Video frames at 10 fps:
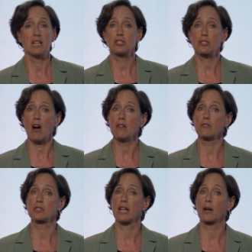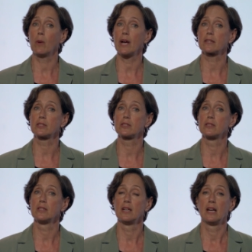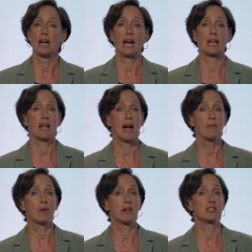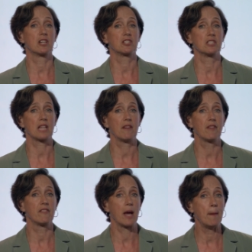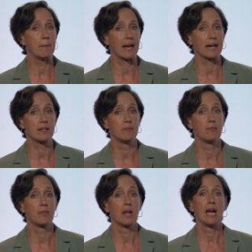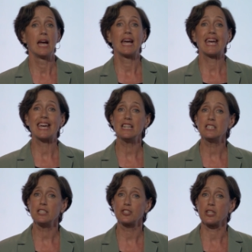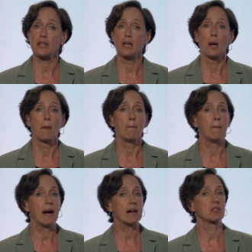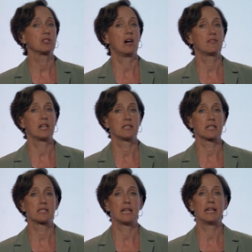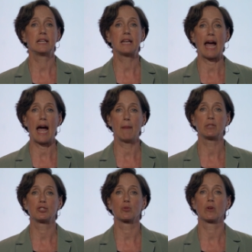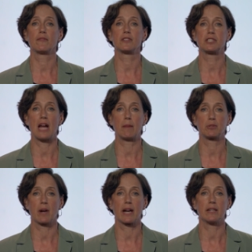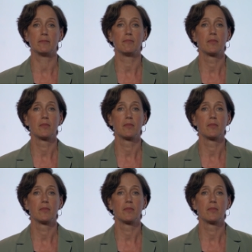installers like Wix, and libraries such as FFmpeg. In addition, Microsoft has extended App Assure for Snapdragon.